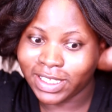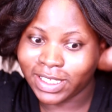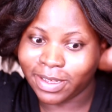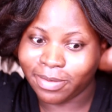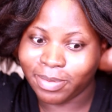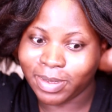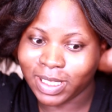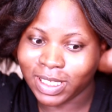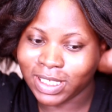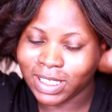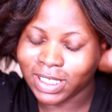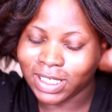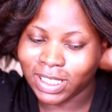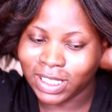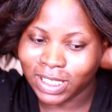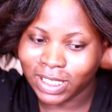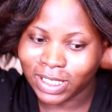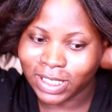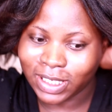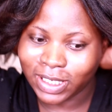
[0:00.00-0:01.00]
some of this
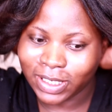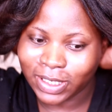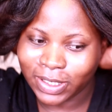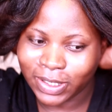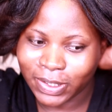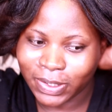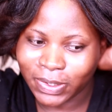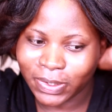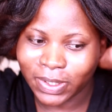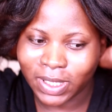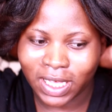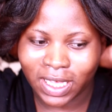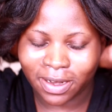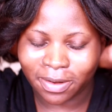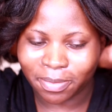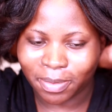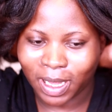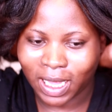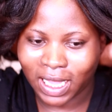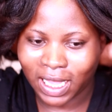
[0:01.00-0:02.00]
glue
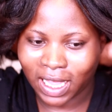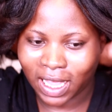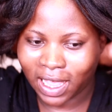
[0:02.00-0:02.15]
in my